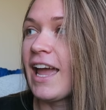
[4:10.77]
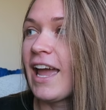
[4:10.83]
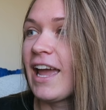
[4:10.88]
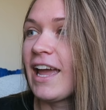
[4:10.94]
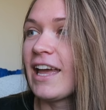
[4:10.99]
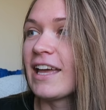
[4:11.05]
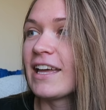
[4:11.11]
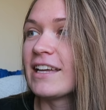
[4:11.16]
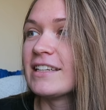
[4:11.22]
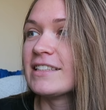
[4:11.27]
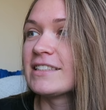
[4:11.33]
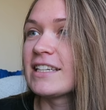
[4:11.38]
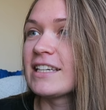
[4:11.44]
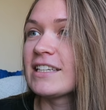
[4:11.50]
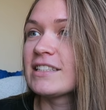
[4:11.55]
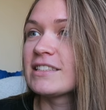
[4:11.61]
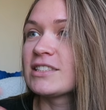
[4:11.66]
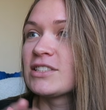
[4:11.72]

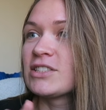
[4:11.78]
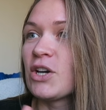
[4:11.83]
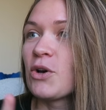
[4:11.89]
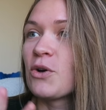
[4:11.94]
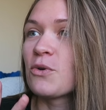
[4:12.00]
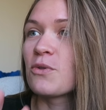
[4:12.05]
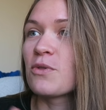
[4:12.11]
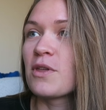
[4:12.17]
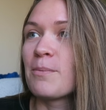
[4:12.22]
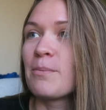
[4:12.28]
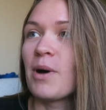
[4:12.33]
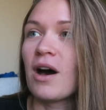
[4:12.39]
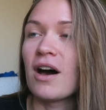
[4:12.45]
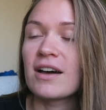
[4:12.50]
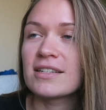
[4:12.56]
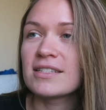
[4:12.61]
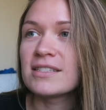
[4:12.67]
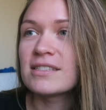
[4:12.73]
And so the
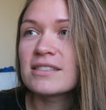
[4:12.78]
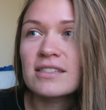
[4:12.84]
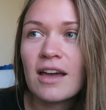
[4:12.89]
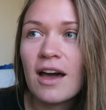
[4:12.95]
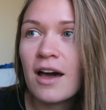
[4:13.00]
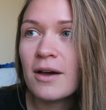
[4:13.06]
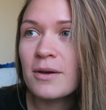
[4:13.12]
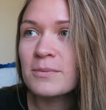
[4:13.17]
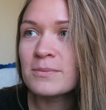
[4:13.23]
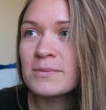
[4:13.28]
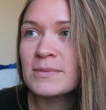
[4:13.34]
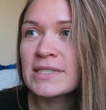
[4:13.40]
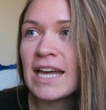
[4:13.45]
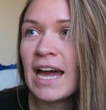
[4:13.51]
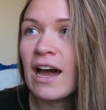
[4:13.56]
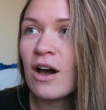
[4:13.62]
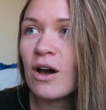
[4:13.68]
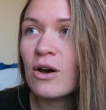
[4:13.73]
boss
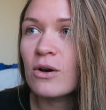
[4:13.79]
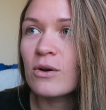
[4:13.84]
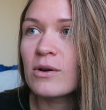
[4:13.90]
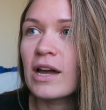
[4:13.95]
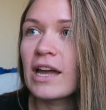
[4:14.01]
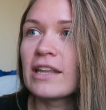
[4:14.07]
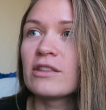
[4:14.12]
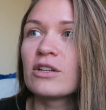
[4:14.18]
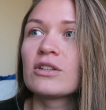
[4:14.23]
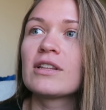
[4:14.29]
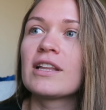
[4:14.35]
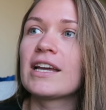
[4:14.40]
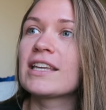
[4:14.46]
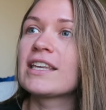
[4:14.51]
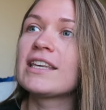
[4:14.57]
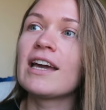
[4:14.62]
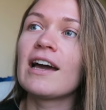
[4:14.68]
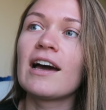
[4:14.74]
comes out and they're
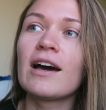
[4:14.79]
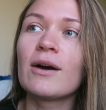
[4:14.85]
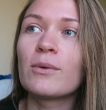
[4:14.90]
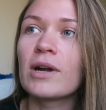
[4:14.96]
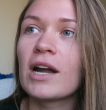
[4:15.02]
like, yeah,